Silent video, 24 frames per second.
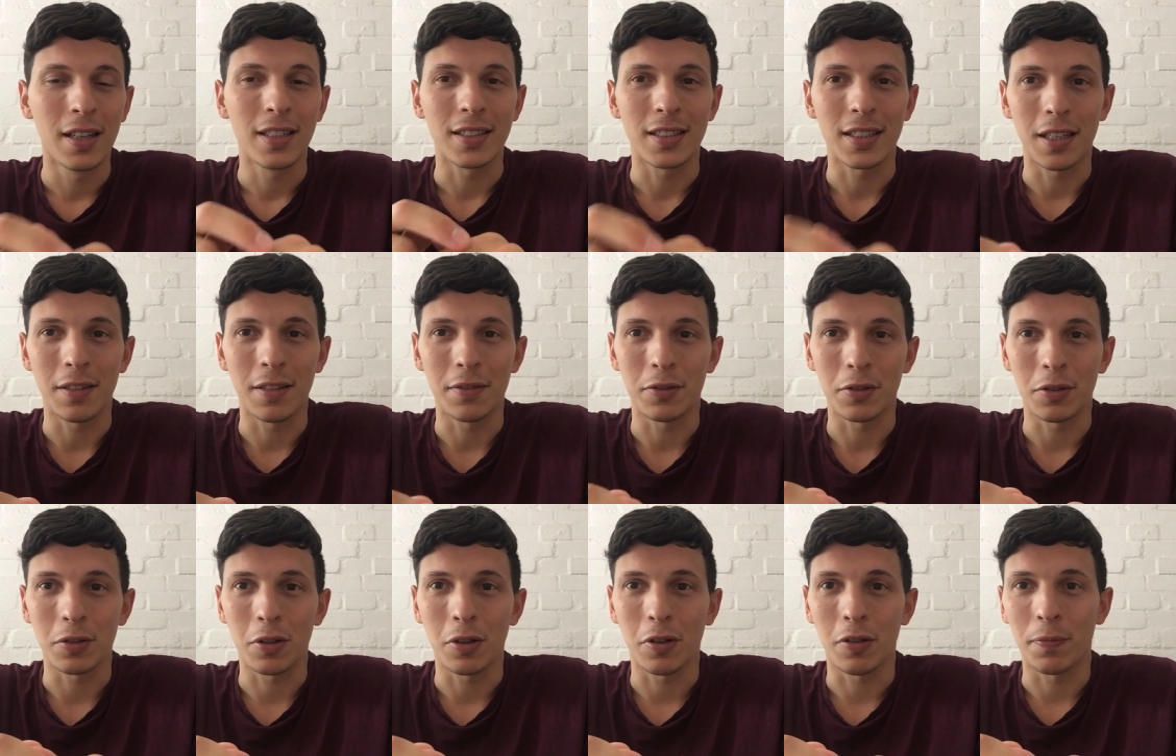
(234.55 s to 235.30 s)
Saves
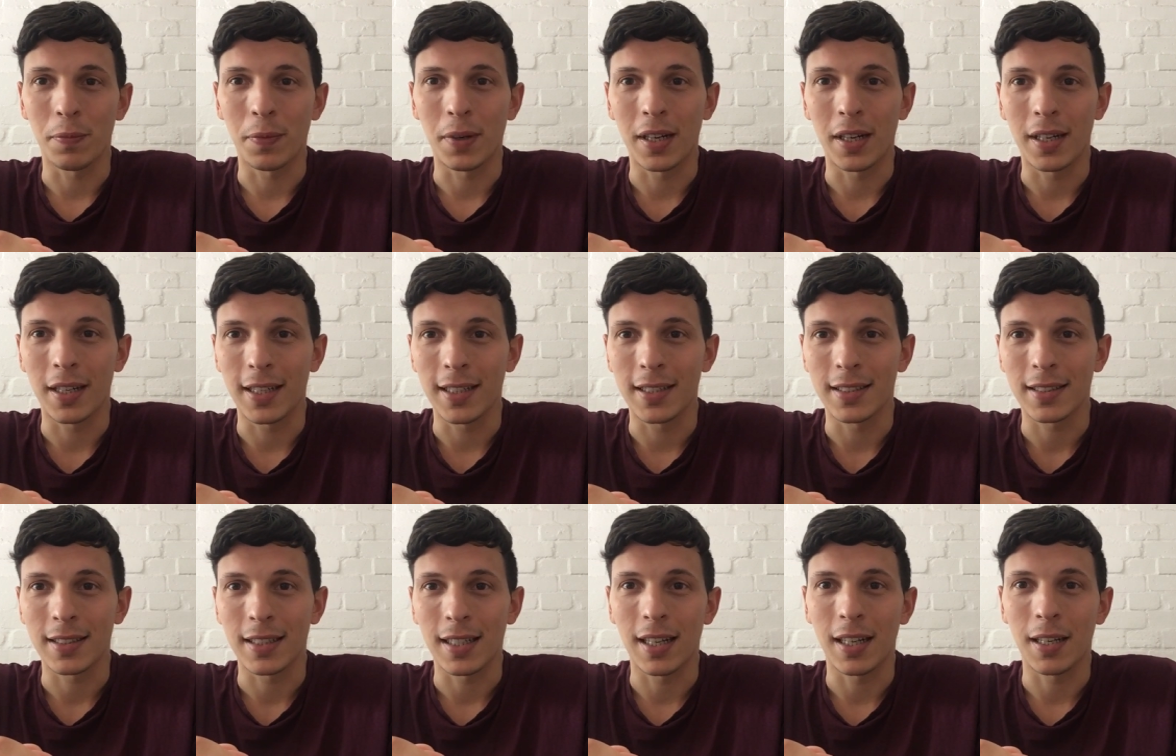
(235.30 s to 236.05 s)
you a lot of money
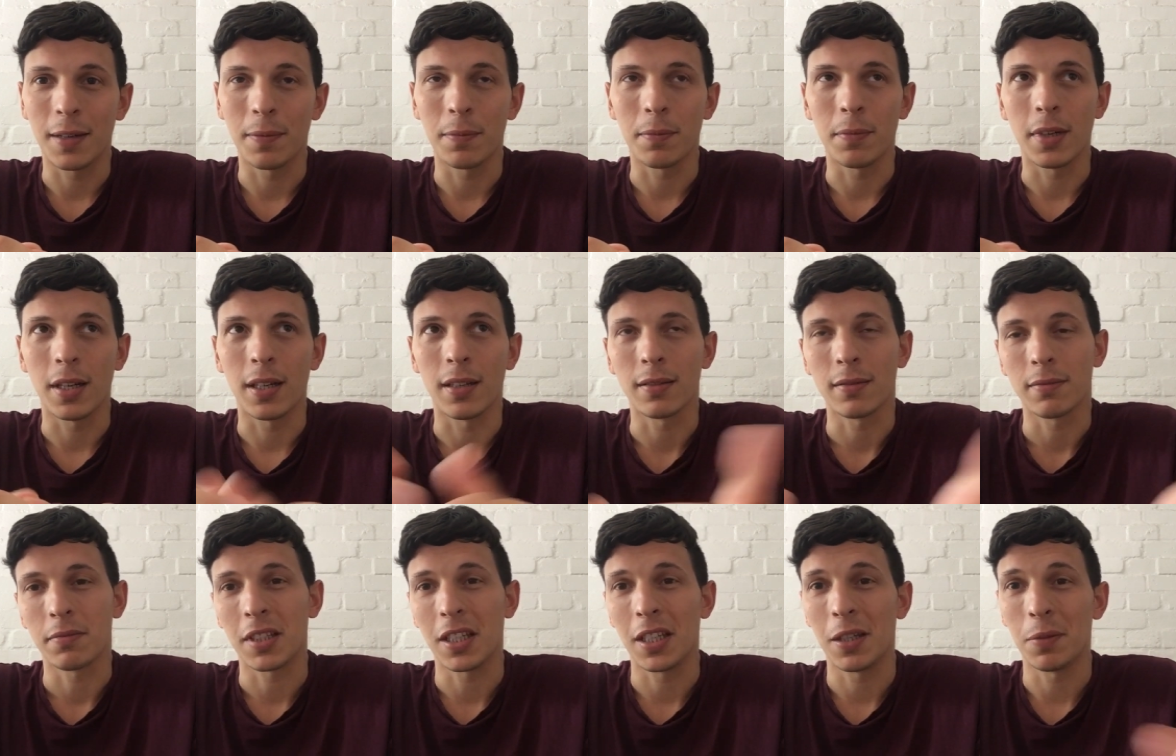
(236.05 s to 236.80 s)
and time
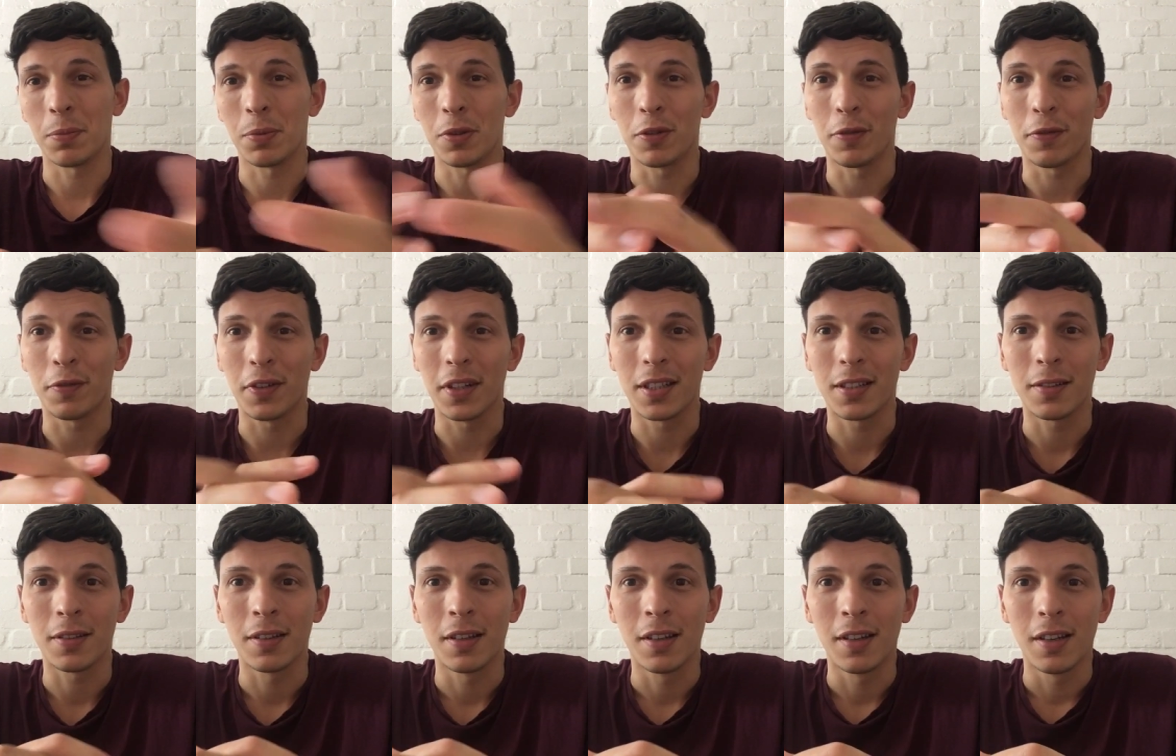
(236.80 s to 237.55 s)
and keeps you fit